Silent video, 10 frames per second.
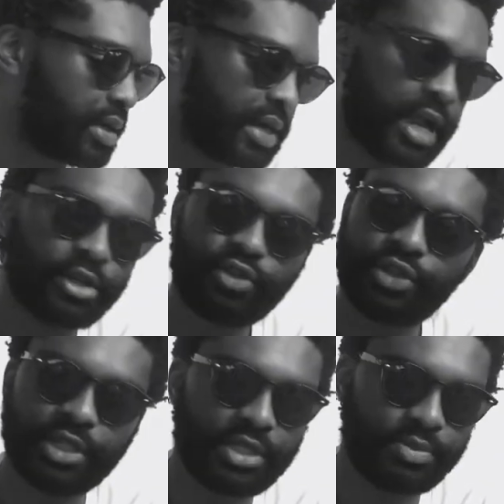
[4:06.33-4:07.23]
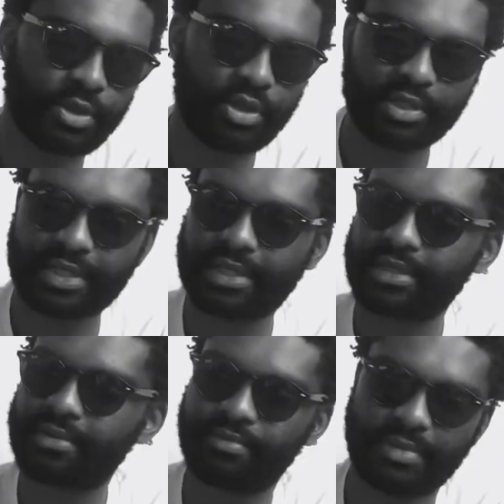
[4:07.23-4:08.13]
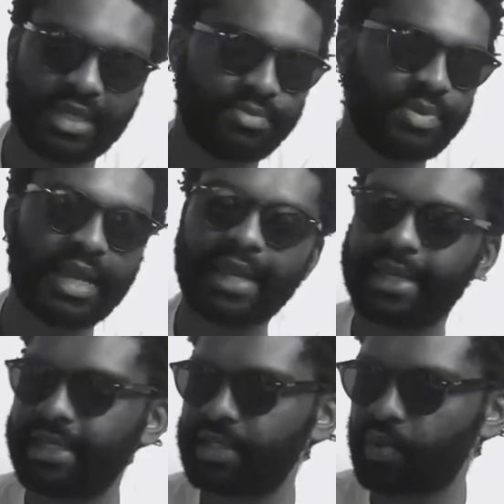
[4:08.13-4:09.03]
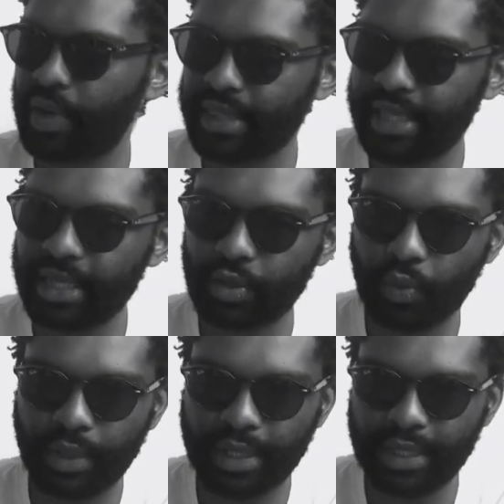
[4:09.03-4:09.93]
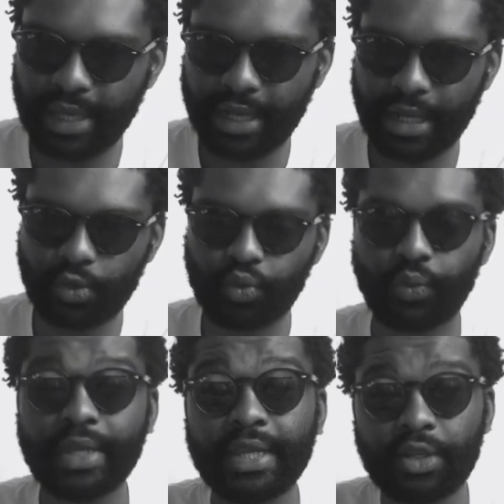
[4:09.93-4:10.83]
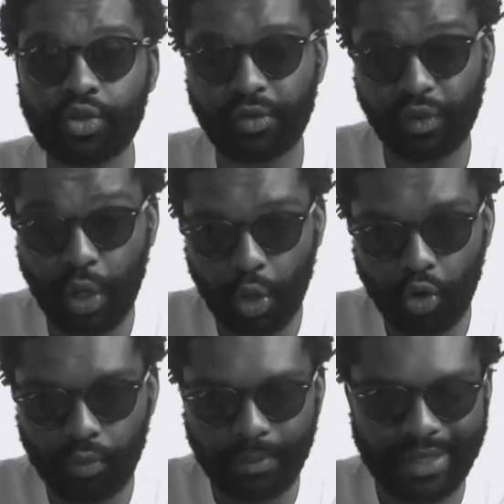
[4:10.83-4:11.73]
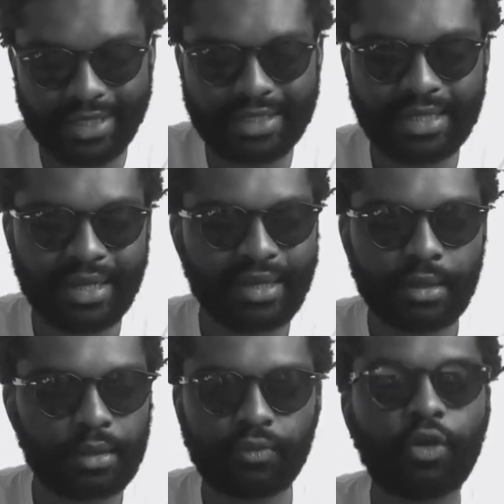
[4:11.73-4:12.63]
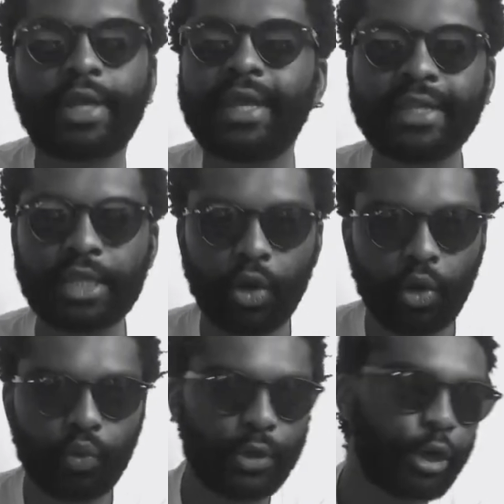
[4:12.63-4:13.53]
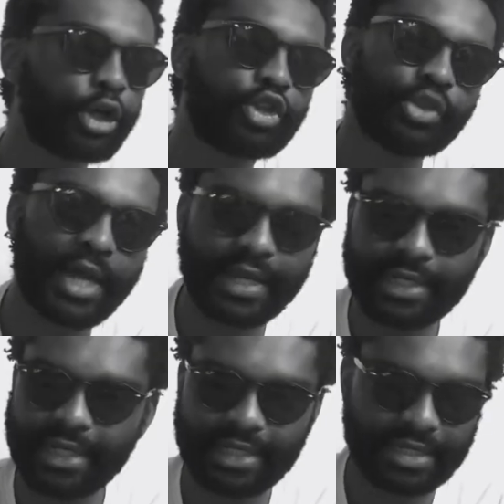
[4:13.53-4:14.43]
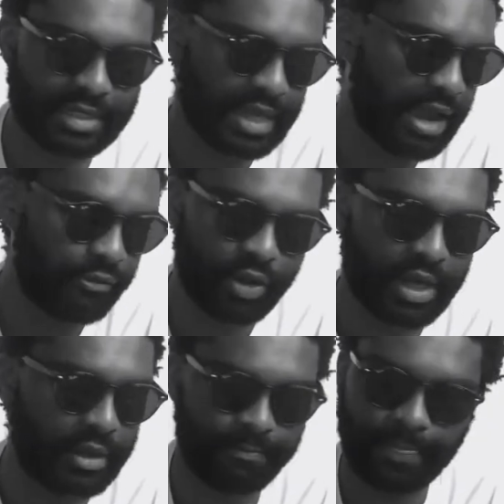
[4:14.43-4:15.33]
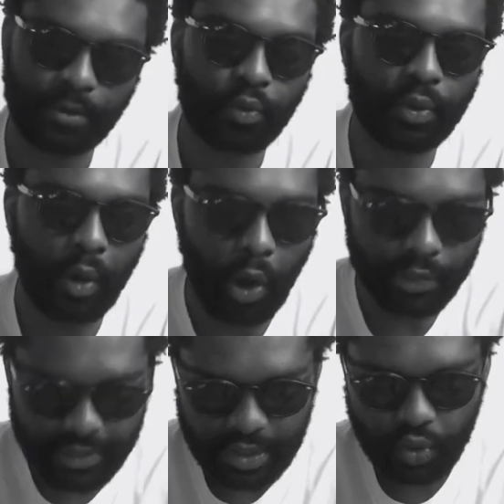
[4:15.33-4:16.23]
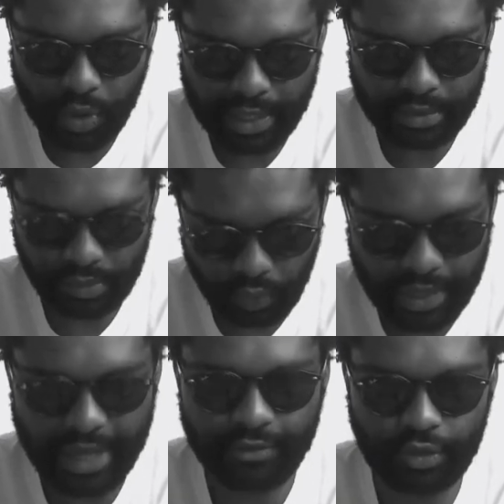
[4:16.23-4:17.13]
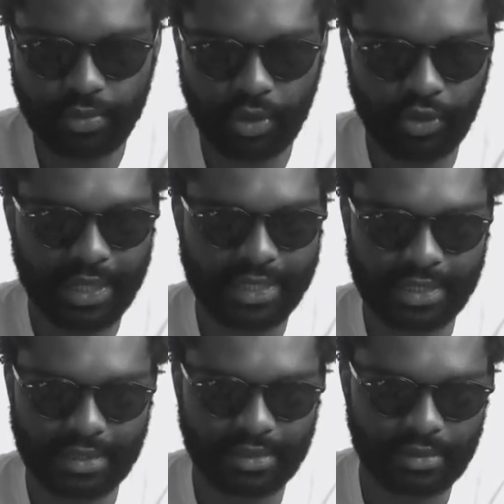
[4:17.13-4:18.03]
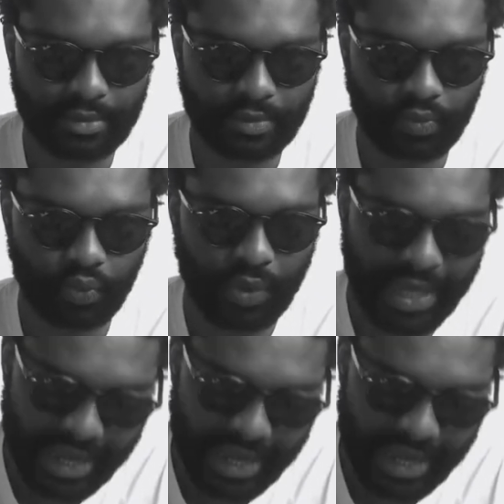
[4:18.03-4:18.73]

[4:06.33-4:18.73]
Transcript: countries because they speak against what they're doing in their country. We need to have our own, but forget the whole we're not united as Africa. On this one, we have to be united. We